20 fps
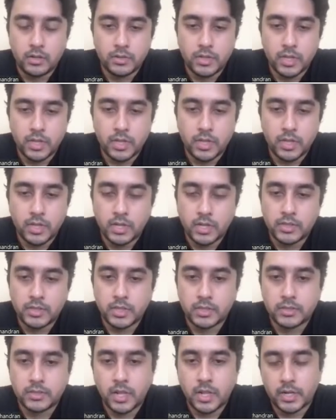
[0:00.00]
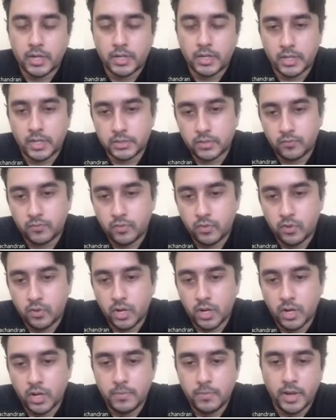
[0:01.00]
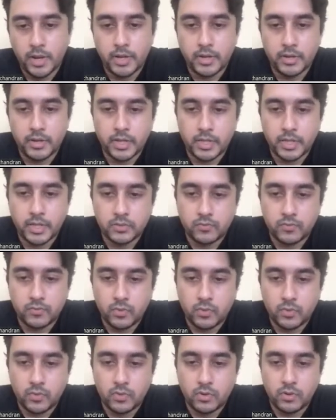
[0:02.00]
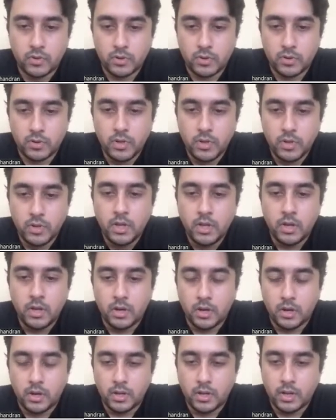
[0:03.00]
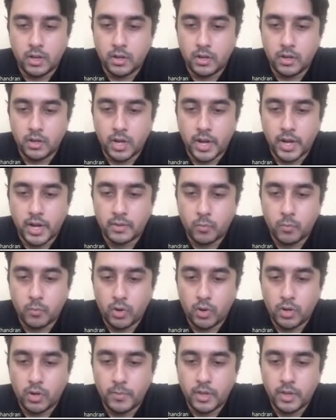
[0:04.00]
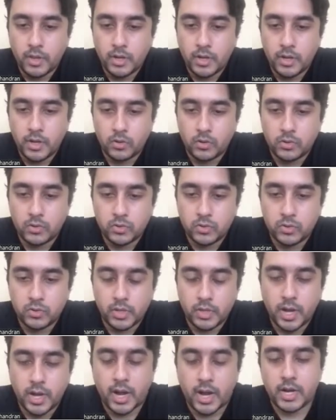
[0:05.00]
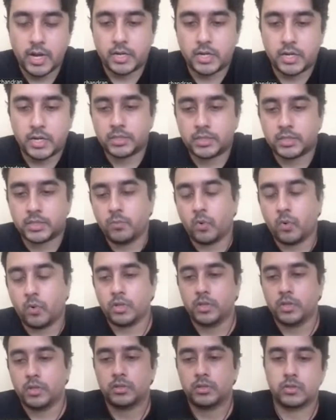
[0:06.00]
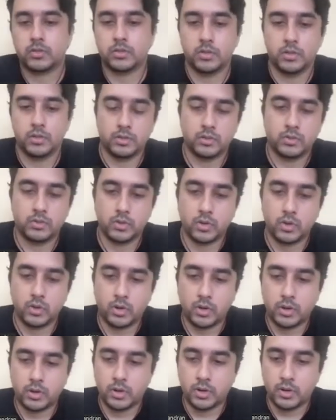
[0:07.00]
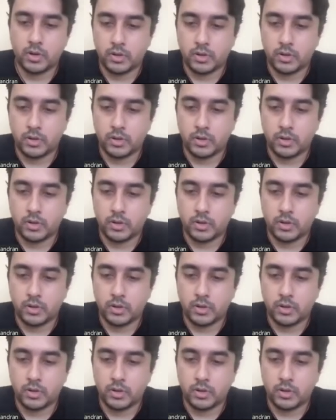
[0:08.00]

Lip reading: There are things like TensorFlow Hub and TensorFlow Lite Model Maker, and also you can add custom models to your,